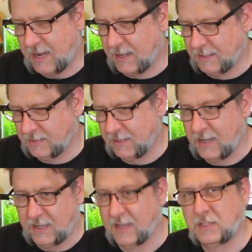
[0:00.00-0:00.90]
because
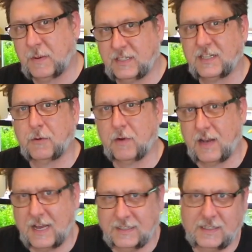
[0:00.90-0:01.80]
especially
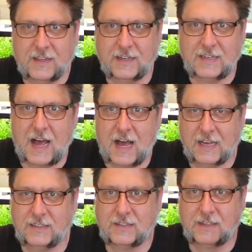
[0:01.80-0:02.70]
realizing that
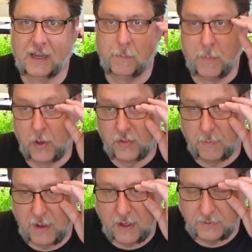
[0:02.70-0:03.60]
ties get both
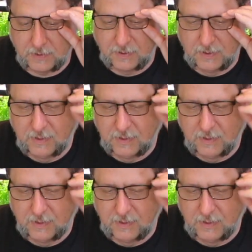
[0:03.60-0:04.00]
amounts.